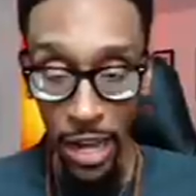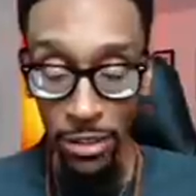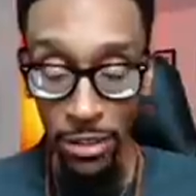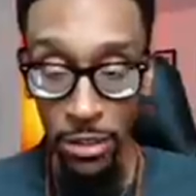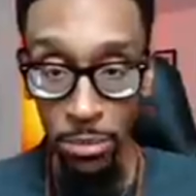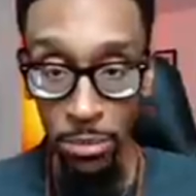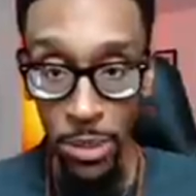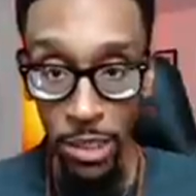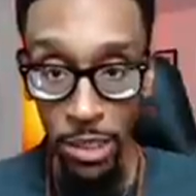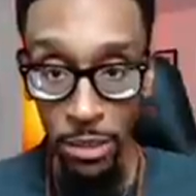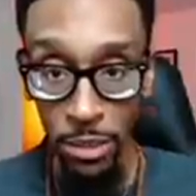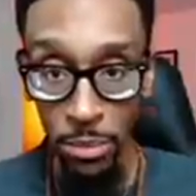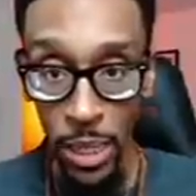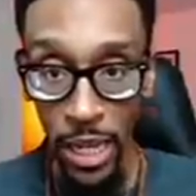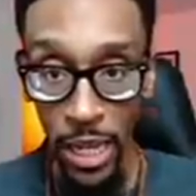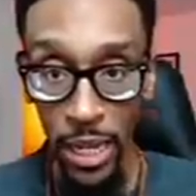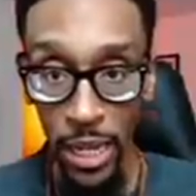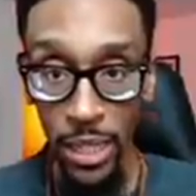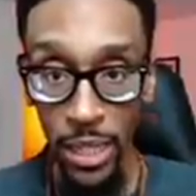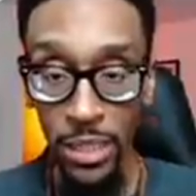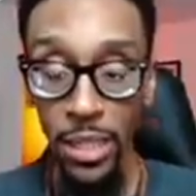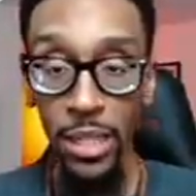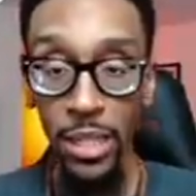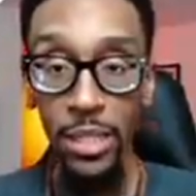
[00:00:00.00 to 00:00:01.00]
the
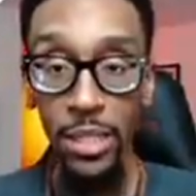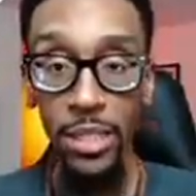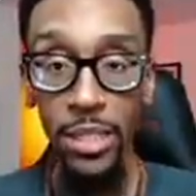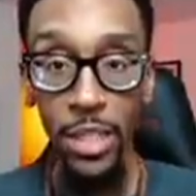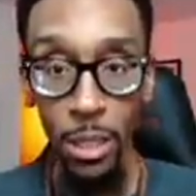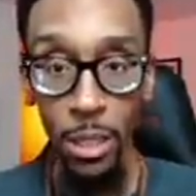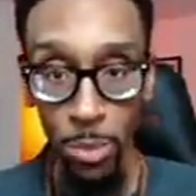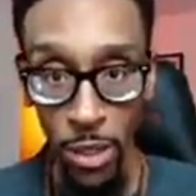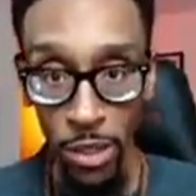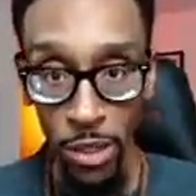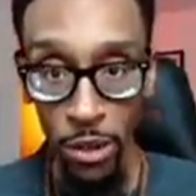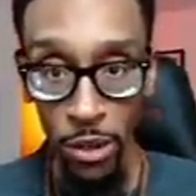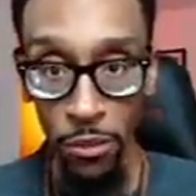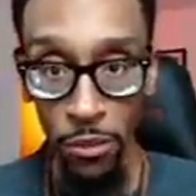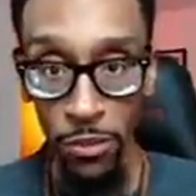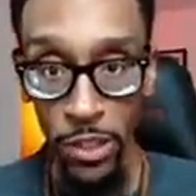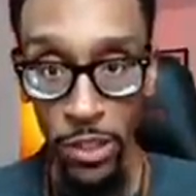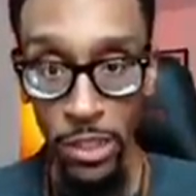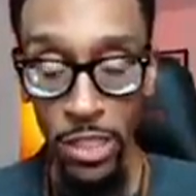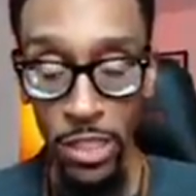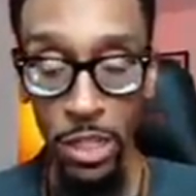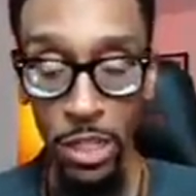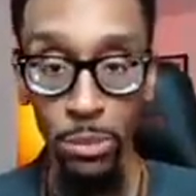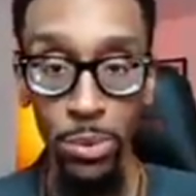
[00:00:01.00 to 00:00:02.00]
middleman, keeping your
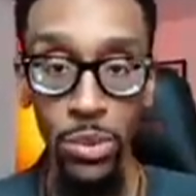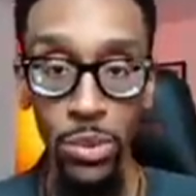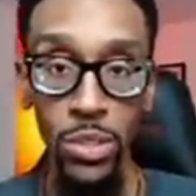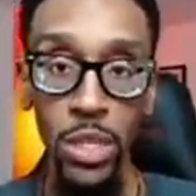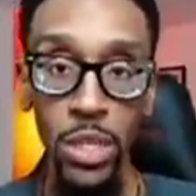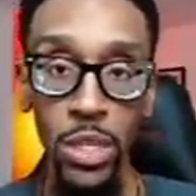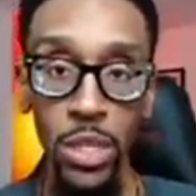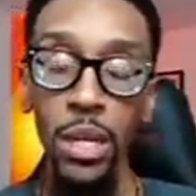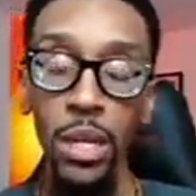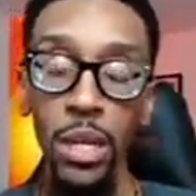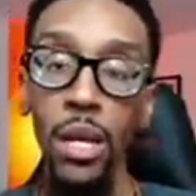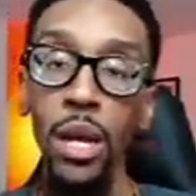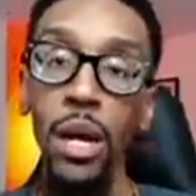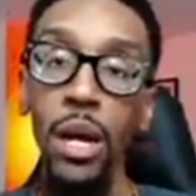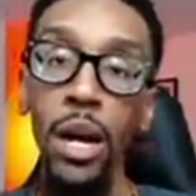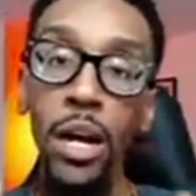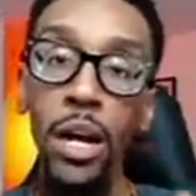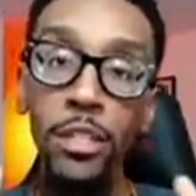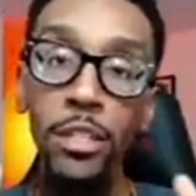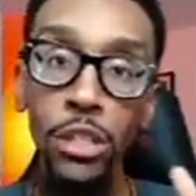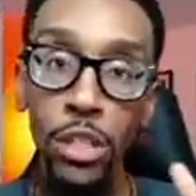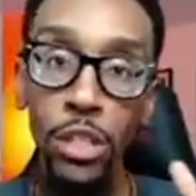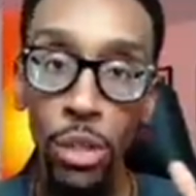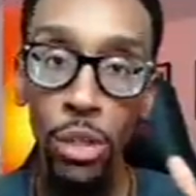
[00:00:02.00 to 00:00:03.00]
fifteen percent
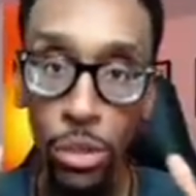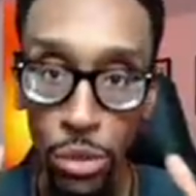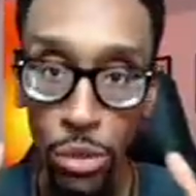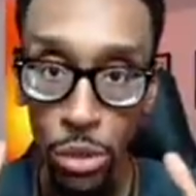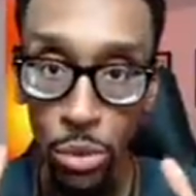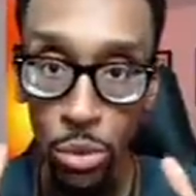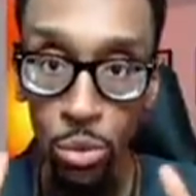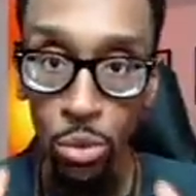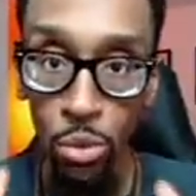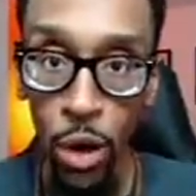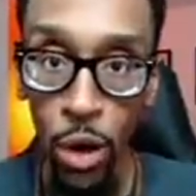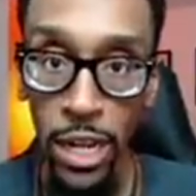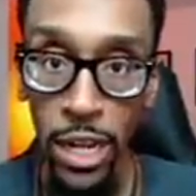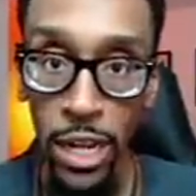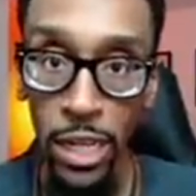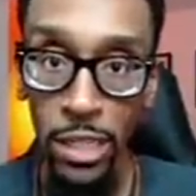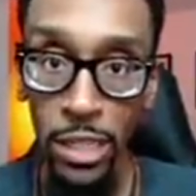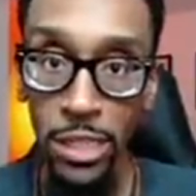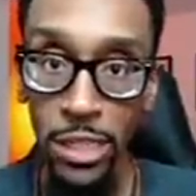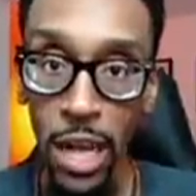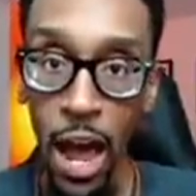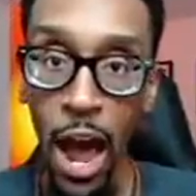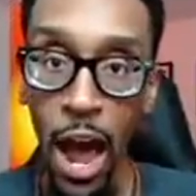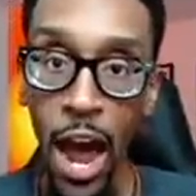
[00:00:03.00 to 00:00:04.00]
until you're ready
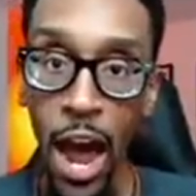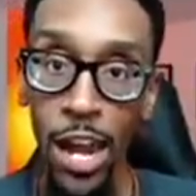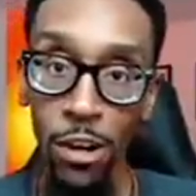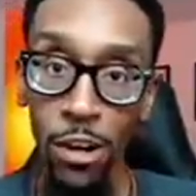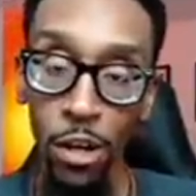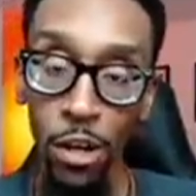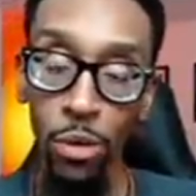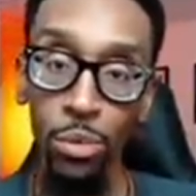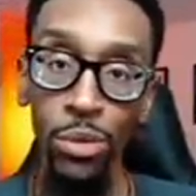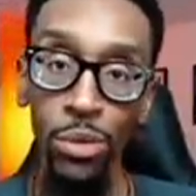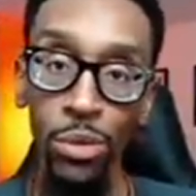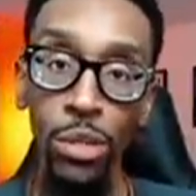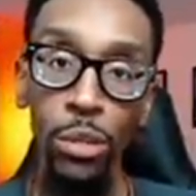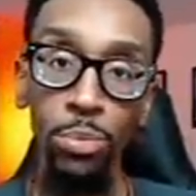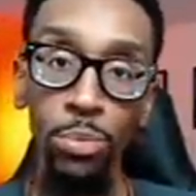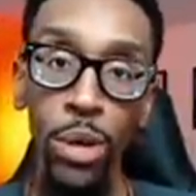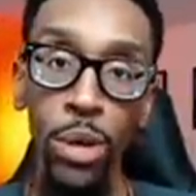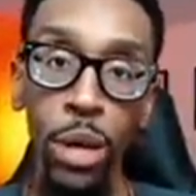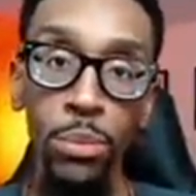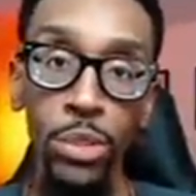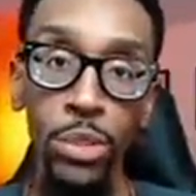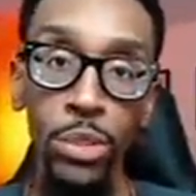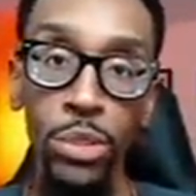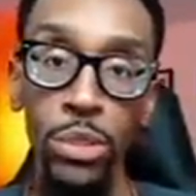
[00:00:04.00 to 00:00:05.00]
to hire a real
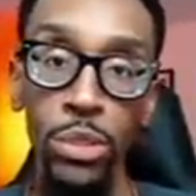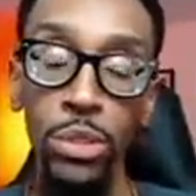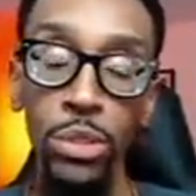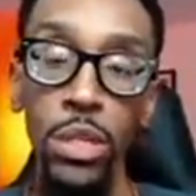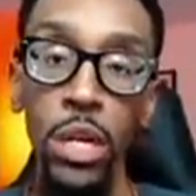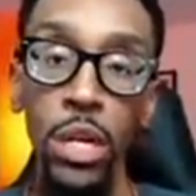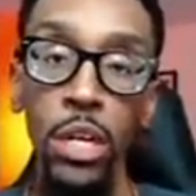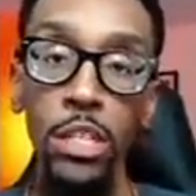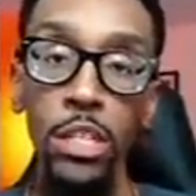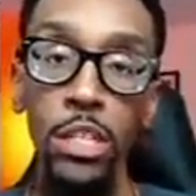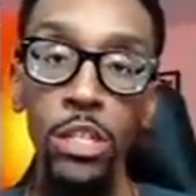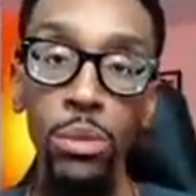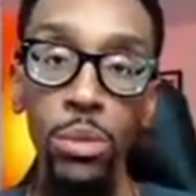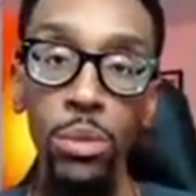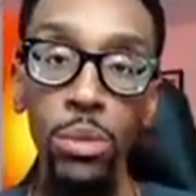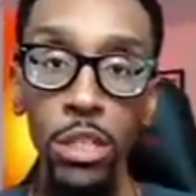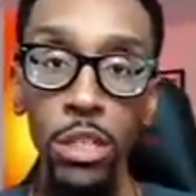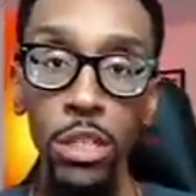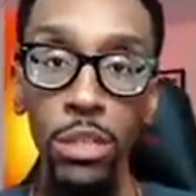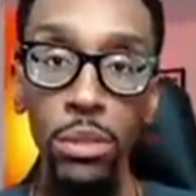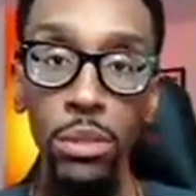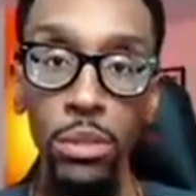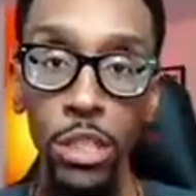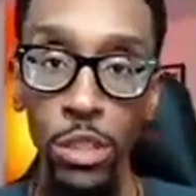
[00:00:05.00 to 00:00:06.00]
publisher to really
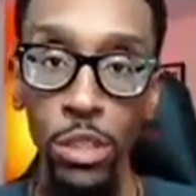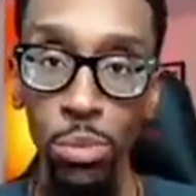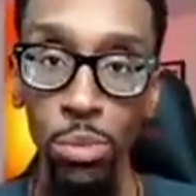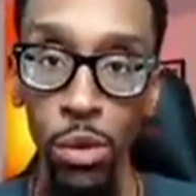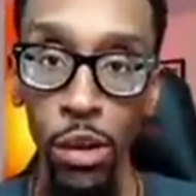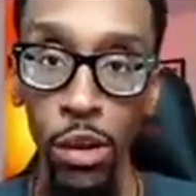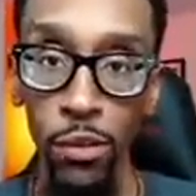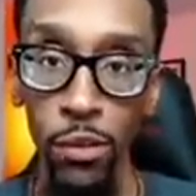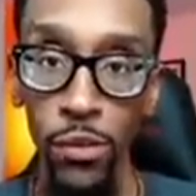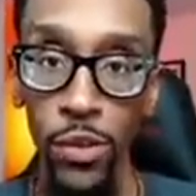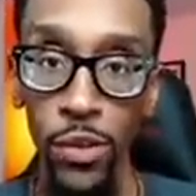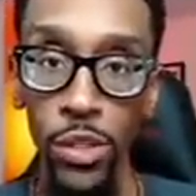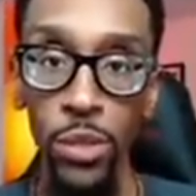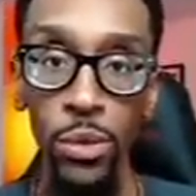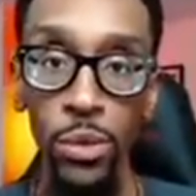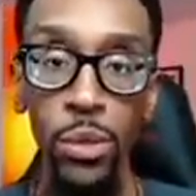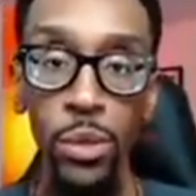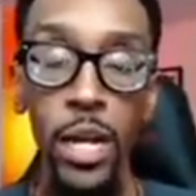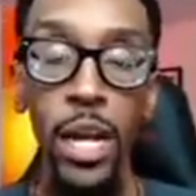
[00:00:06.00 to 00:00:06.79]
do this work for you